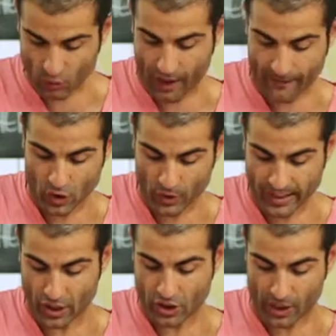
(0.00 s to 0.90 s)
why I'm doing
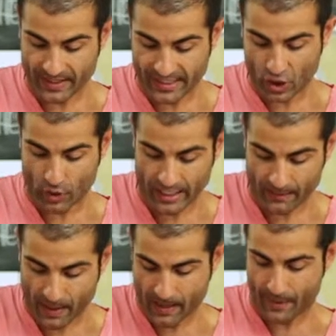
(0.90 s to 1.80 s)
it on top of this cooking
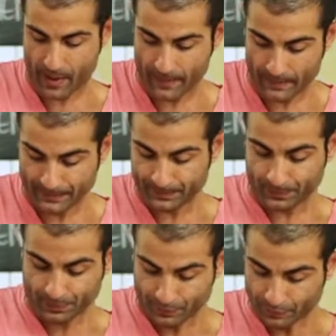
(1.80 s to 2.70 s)
paper
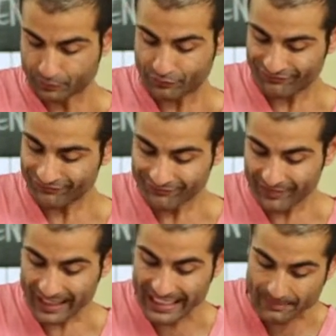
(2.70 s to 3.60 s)

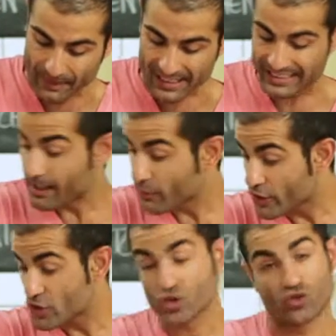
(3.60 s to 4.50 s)
is because then I'm
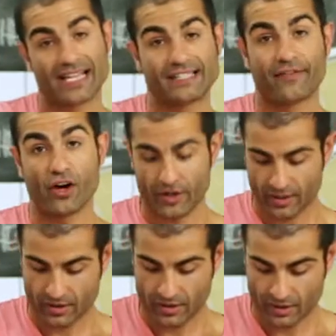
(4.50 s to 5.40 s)
going to transfer it.